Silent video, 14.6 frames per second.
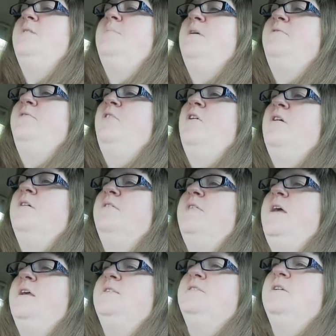in my vlog
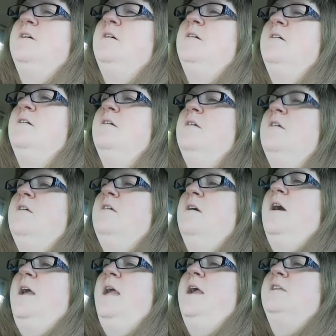that
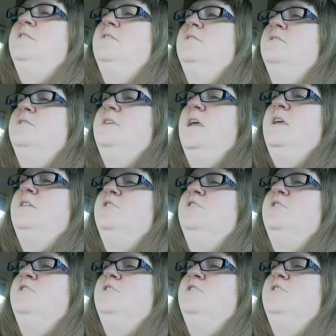I had to take